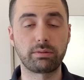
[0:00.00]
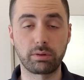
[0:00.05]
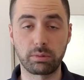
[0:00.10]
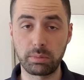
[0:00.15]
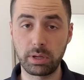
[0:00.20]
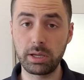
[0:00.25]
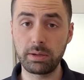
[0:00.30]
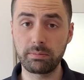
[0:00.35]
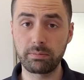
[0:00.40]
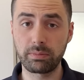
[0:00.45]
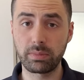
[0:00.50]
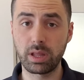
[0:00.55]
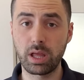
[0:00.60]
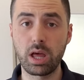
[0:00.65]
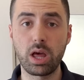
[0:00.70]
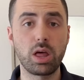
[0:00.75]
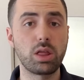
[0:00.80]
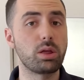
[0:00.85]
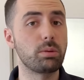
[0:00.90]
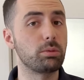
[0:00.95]
For me,
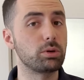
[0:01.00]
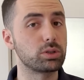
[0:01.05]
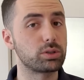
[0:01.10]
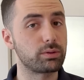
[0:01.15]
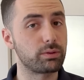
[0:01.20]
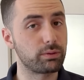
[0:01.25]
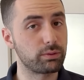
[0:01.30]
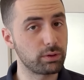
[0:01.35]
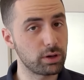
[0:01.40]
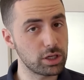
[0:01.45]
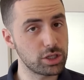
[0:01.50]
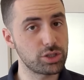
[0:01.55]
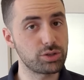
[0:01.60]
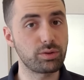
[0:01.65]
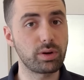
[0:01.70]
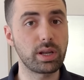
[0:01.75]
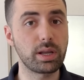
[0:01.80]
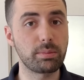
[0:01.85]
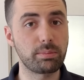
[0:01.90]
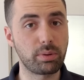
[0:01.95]
the most
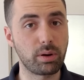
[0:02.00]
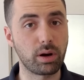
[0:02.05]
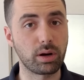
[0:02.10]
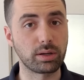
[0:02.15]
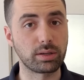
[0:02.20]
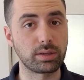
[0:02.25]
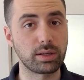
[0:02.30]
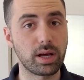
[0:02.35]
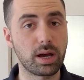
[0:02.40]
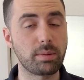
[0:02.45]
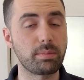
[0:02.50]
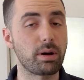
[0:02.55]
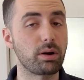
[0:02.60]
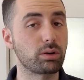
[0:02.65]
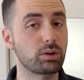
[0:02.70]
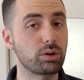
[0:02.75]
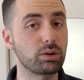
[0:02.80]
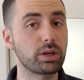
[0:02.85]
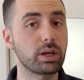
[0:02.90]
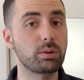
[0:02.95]
frustrating part
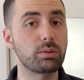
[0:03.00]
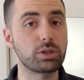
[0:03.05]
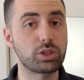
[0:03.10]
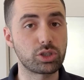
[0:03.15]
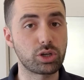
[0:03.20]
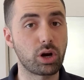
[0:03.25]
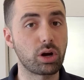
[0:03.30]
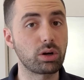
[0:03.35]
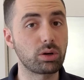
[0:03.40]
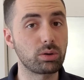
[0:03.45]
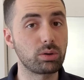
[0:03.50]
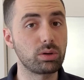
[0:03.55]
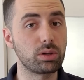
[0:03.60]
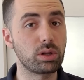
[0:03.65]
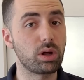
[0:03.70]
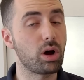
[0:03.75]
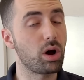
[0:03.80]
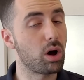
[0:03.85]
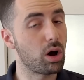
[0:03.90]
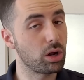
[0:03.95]
about cooking with
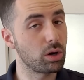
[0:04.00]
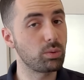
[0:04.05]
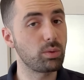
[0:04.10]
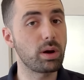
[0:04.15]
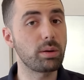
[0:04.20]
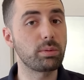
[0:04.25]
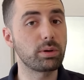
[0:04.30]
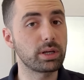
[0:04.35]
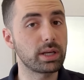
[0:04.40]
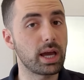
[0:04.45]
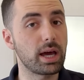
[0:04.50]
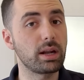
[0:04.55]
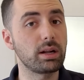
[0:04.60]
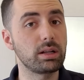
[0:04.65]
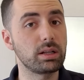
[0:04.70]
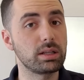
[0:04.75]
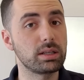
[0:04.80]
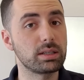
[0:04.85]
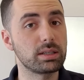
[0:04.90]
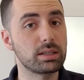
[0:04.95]
charcoal on a Weber kettle,